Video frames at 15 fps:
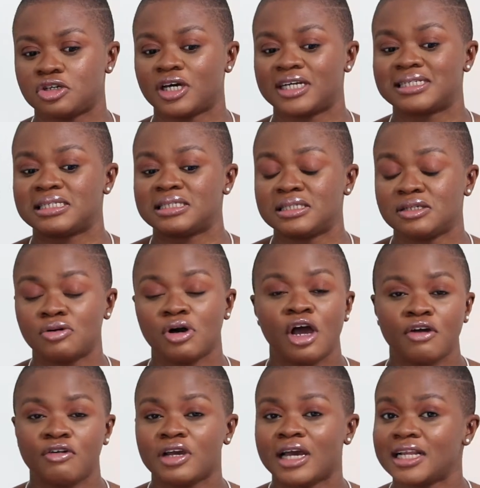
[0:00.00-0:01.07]
can still,
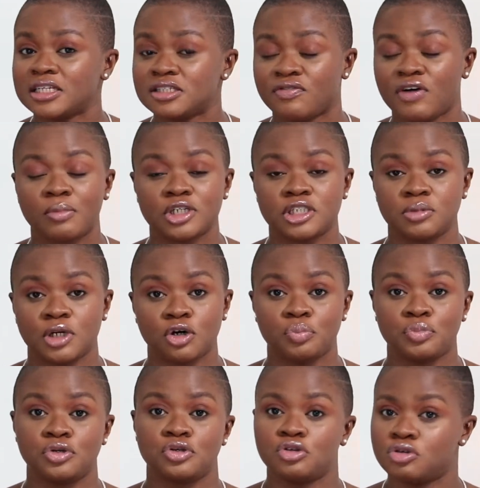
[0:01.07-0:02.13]
regardless of how much makeup
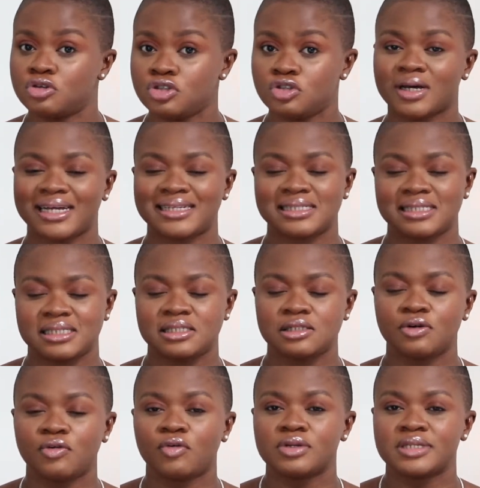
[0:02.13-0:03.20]
you use, you can
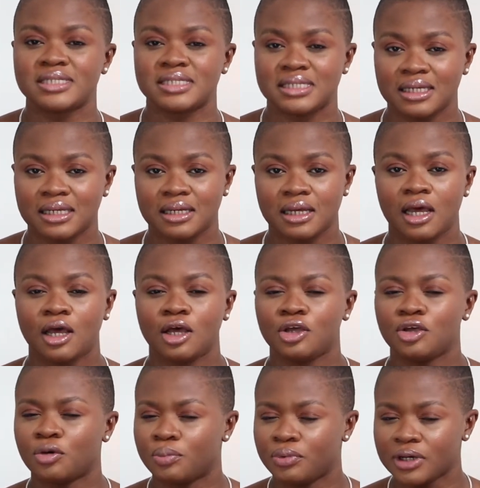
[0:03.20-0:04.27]
still see
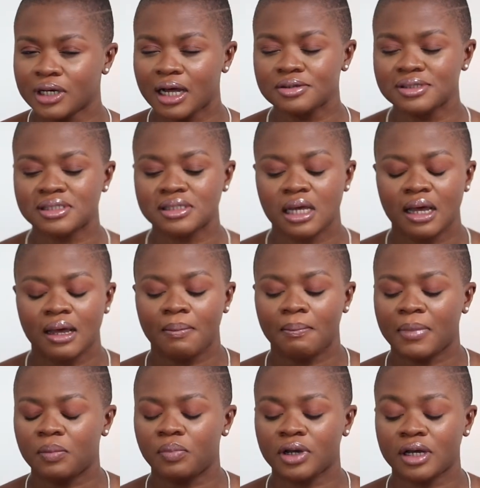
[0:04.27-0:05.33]
your breakouts
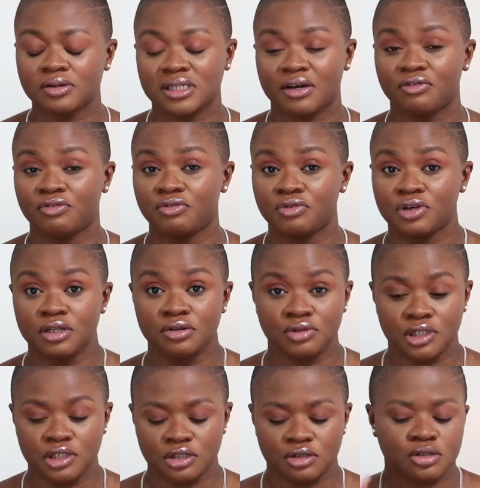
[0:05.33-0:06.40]
my breakouts have really
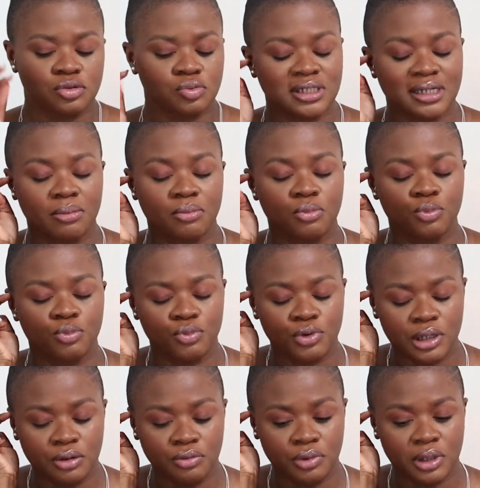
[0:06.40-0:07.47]
reduced which i'm
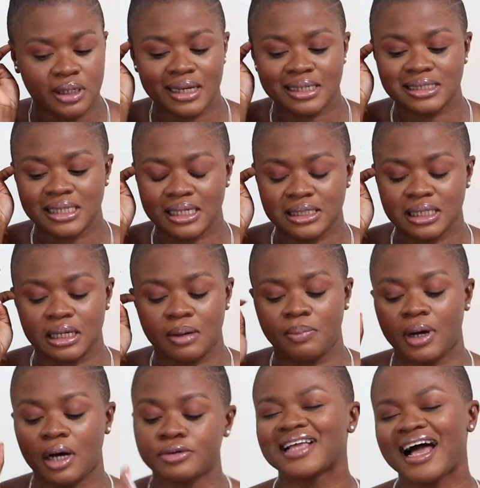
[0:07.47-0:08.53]
really really excited
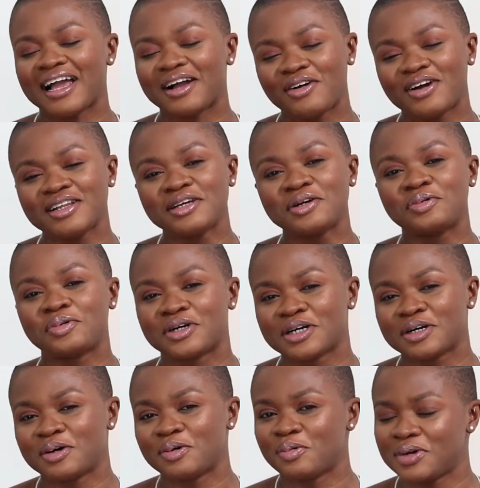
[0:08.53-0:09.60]
about i currently
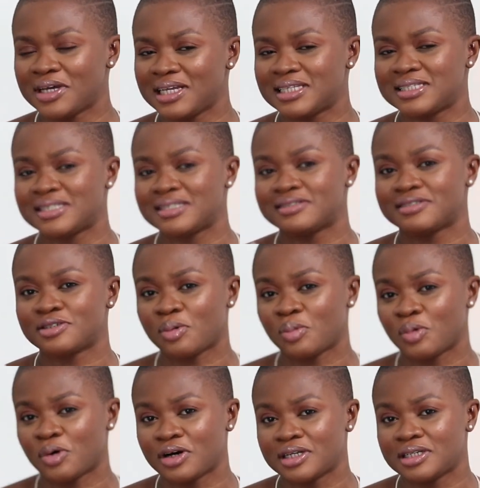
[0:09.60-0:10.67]
work with
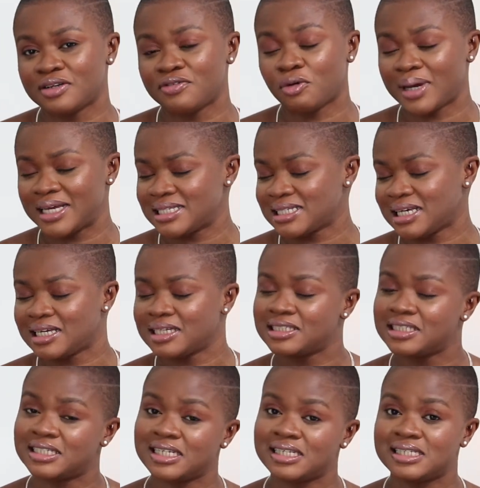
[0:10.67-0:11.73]
someone for my skin
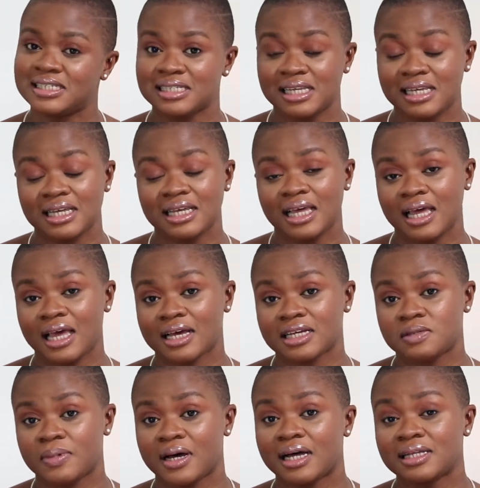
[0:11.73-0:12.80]
she's a skincare
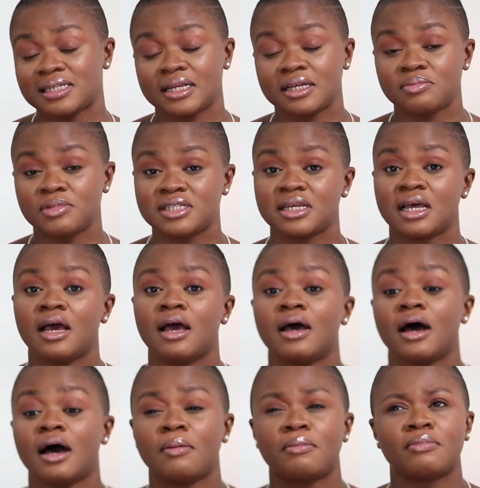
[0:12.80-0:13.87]
expert her name is
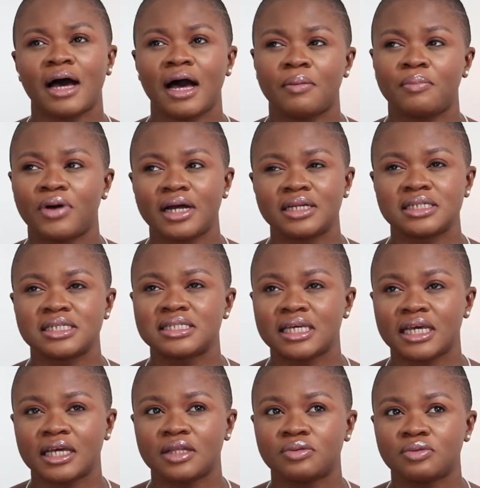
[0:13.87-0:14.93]
um her brand is
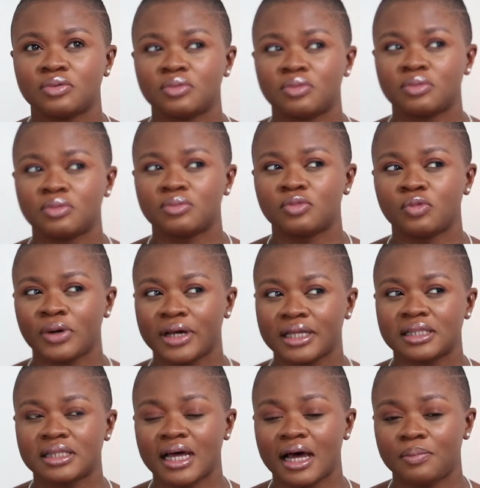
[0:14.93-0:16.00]
skin
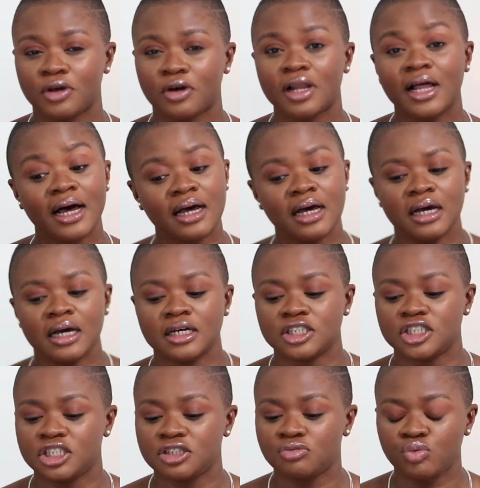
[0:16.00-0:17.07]
with abiola
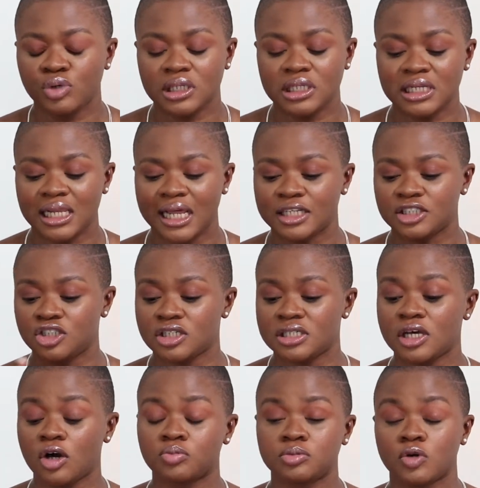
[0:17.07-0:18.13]
she really like just
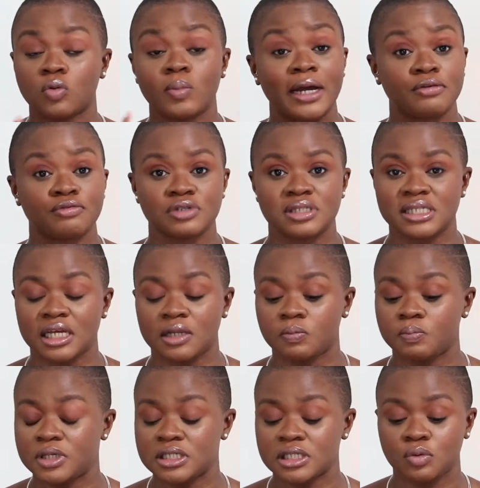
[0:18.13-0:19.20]
helped me with my routine
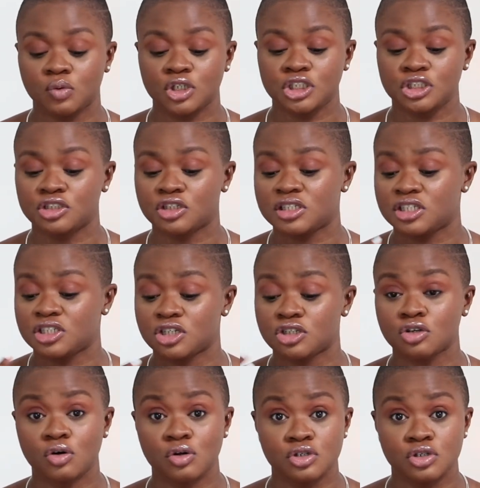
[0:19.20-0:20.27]
basically what she does is just
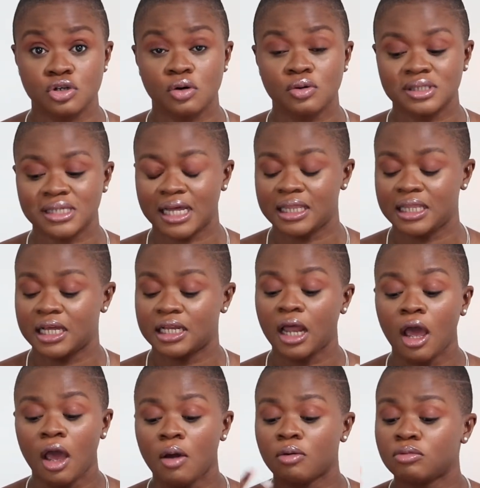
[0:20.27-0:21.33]
consult and then
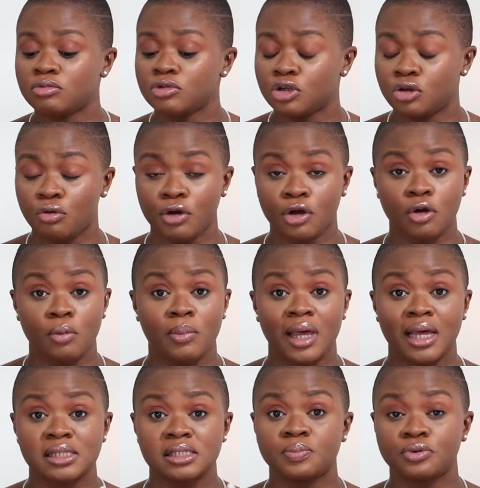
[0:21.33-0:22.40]
you know
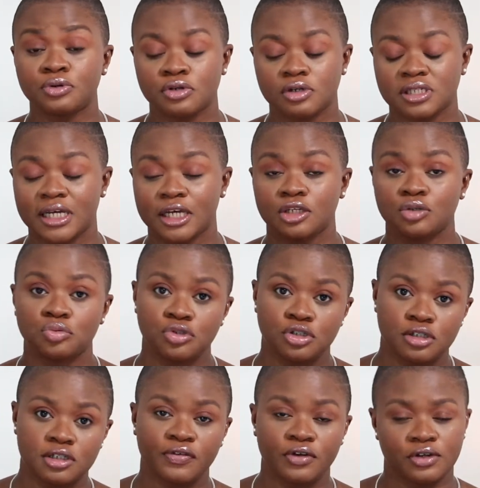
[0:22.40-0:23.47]
recommend products that you would
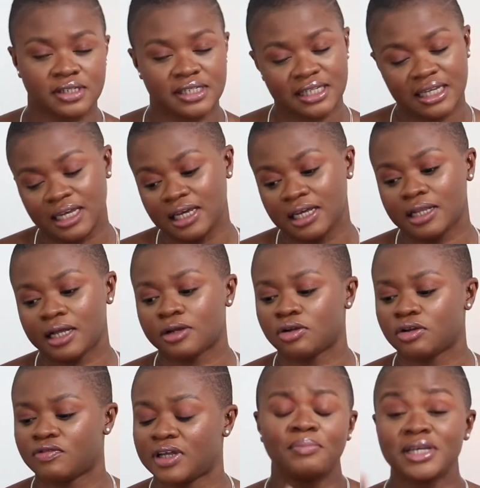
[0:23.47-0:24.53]
use for your skin and all
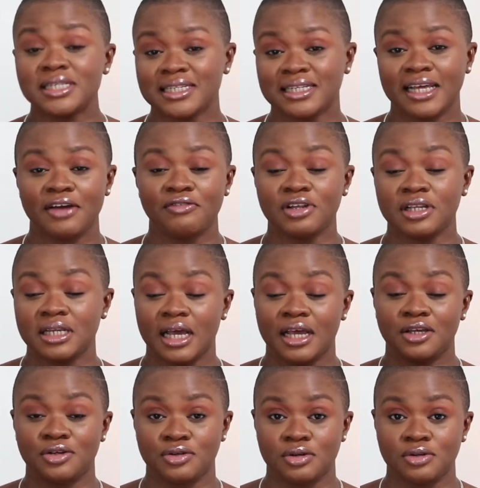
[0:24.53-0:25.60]
of that basically everything i
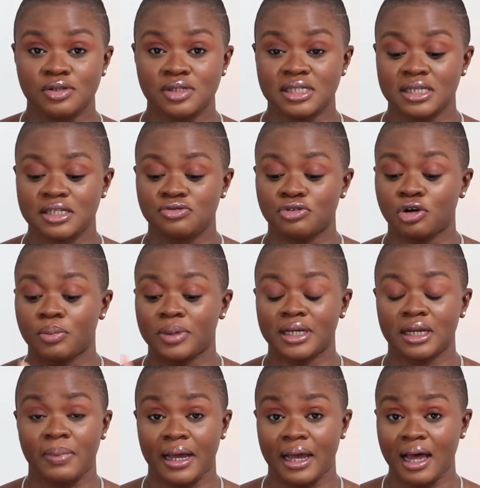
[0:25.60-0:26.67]
use is
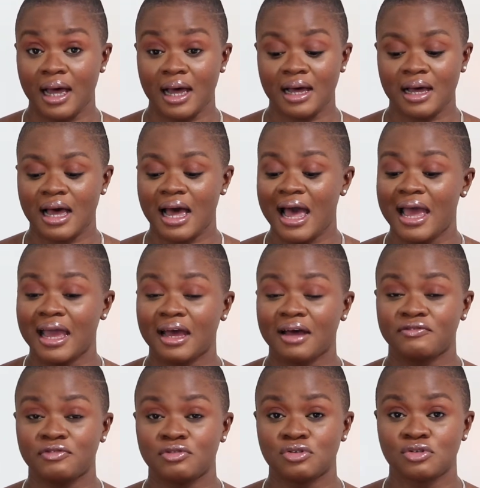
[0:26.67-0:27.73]
recommended by her i
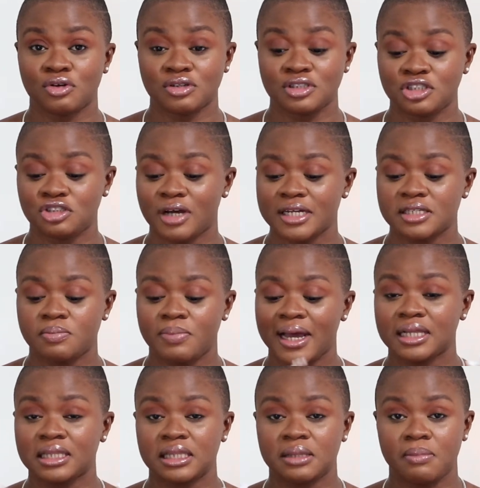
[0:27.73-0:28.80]
have not tried to buy
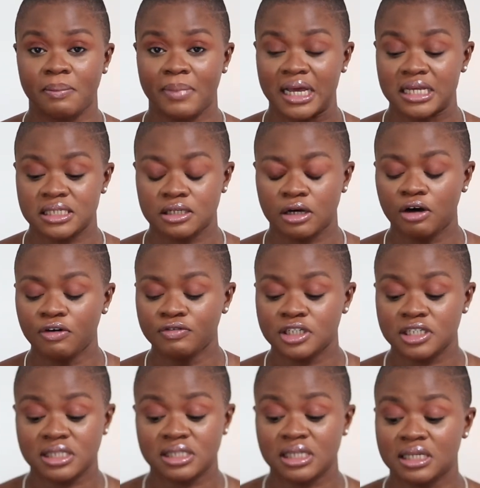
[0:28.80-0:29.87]
anything by myself
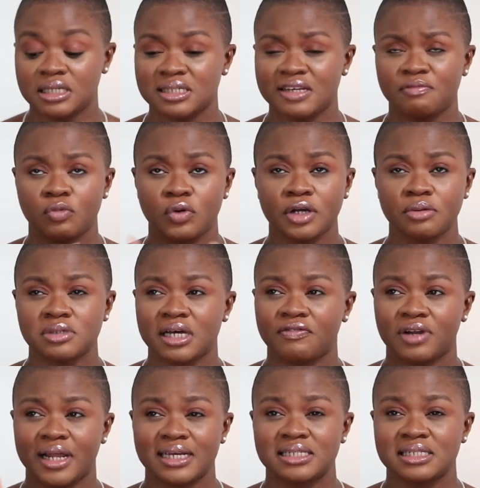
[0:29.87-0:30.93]
just since i've been working with her
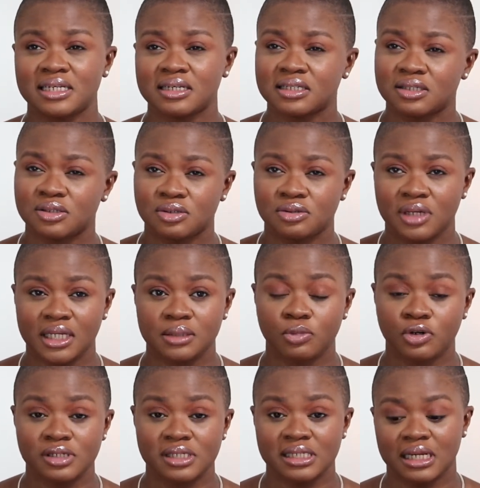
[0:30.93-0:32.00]
for like six to eight
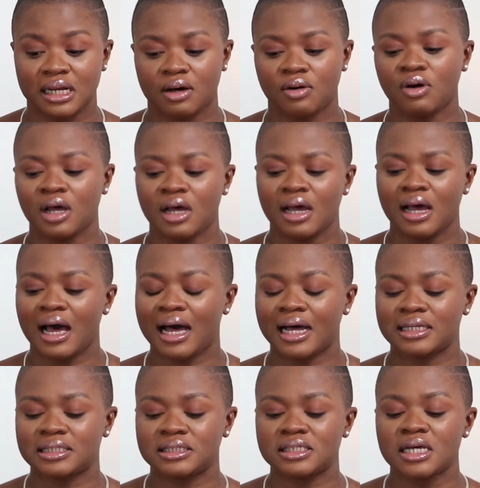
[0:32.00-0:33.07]
months now
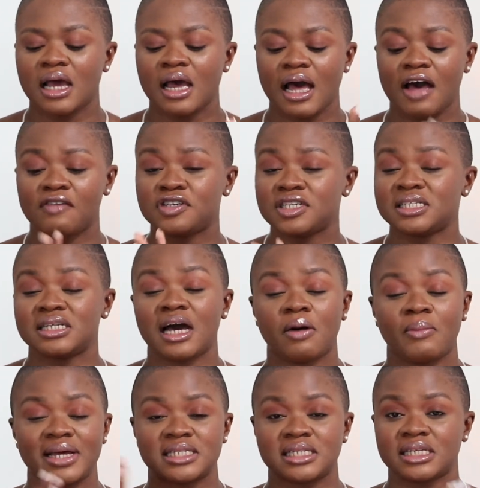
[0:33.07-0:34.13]
and I've just seen how
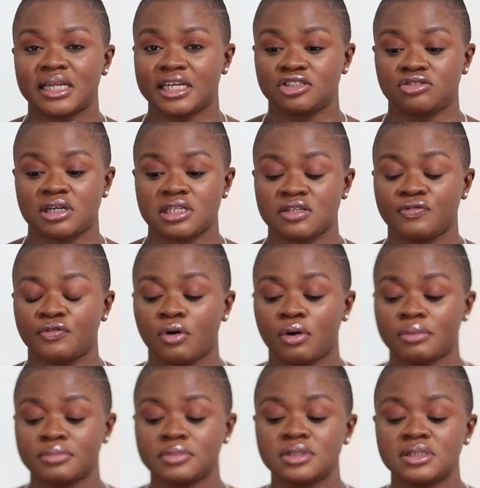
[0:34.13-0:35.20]
my skin has
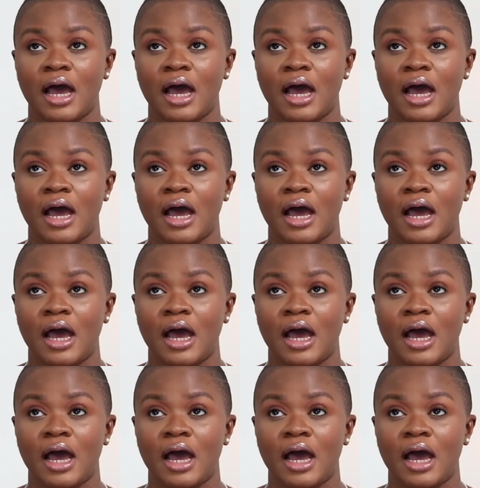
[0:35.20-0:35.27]
transformed.